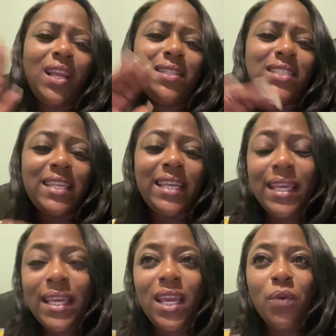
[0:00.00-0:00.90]
She
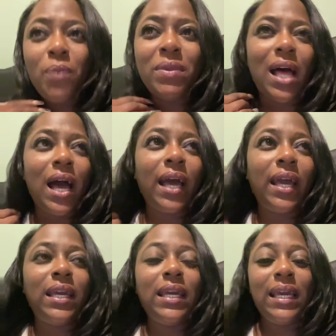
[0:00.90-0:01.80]
kikiing with
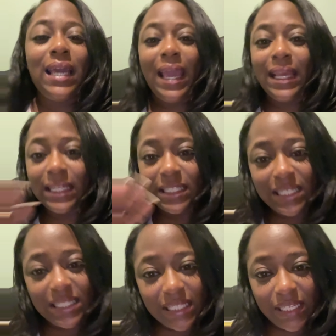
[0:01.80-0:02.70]
Milan. And then
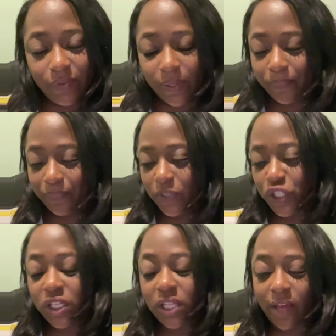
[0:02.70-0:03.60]
she's leaving.
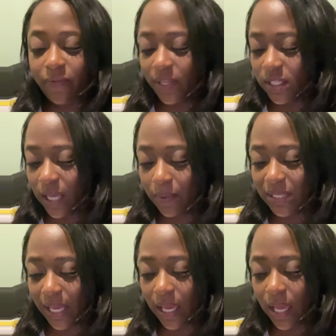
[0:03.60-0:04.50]
She left. So, I was
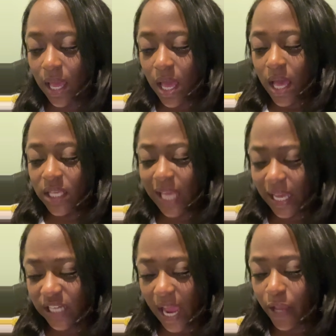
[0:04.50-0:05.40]
like,
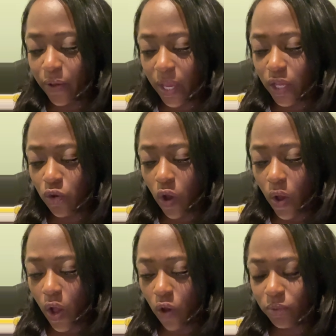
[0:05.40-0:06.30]
Sasha, how you get you going
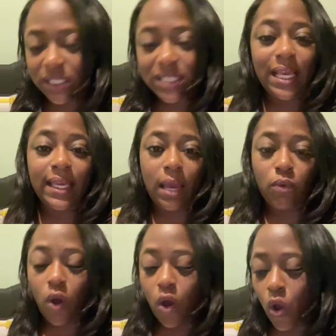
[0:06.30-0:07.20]
home? She said, yeah, I'm
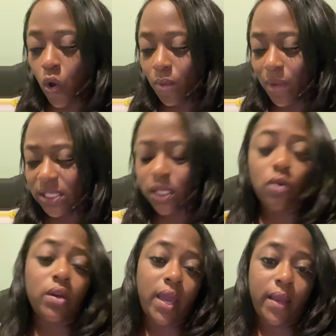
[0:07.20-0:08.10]
going home. I said,
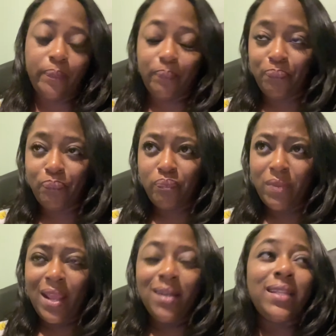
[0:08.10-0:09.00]
okay.
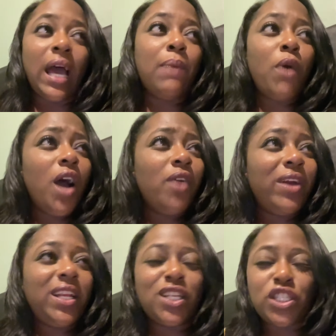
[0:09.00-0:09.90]
Now, I'm
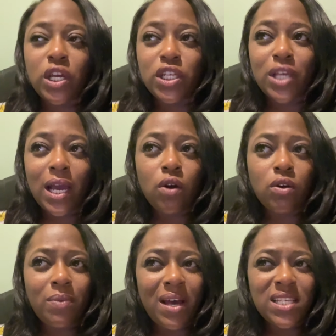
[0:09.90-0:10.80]
already concerned. So, I go
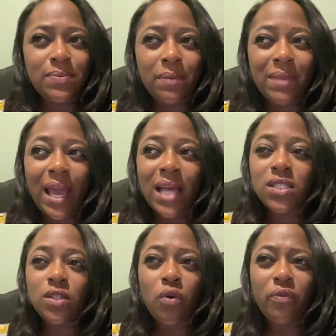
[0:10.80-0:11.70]
to my husband. I'm like, I
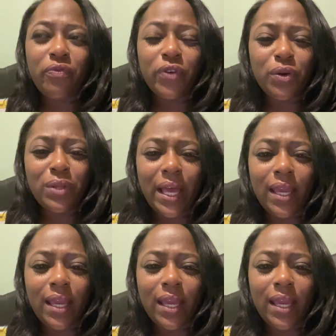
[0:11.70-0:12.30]
don't feel